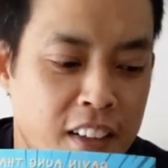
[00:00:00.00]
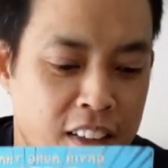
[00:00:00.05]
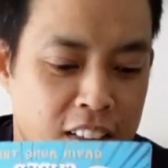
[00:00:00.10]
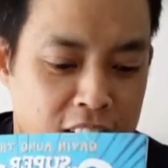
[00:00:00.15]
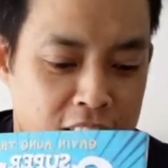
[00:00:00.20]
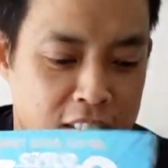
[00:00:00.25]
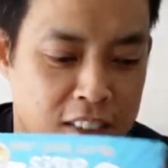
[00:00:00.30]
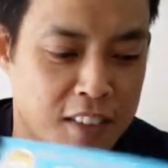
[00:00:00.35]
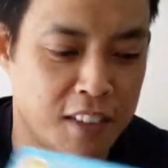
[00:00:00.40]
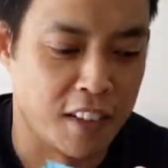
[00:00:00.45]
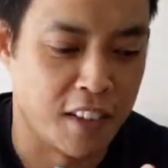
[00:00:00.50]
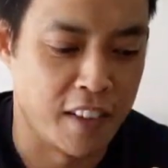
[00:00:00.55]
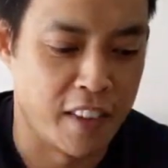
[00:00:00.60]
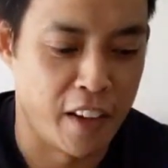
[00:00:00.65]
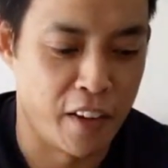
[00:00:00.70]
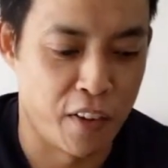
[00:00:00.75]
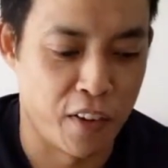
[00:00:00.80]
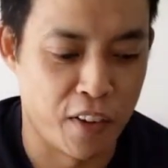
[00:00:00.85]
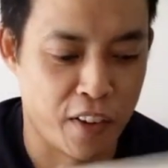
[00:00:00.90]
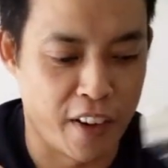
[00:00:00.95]
So
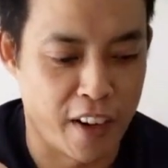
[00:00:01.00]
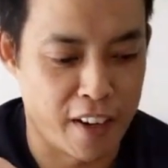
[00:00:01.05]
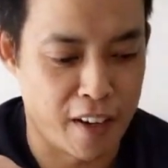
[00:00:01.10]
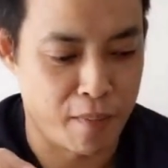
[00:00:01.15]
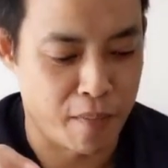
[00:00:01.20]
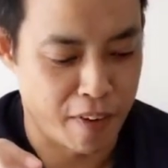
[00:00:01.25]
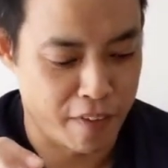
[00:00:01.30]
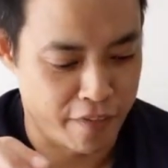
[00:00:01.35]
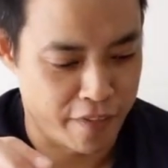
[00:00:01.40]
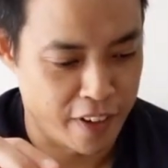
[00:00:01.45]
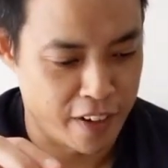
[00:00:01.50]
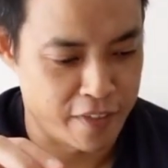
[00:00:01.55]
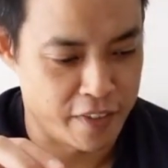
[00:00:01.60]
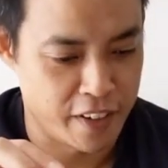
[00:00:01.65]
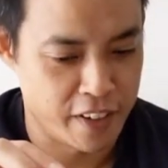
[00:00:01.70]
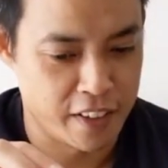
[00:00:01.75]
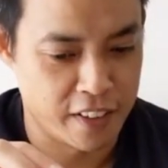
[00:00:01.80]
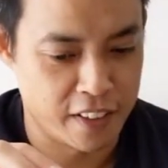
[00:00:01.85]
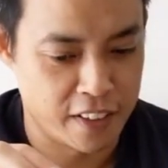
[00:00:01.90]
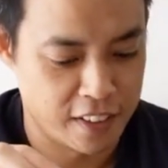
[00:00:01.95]
they're all kind of my
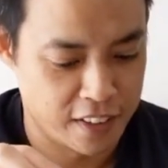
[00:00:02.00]
favorite.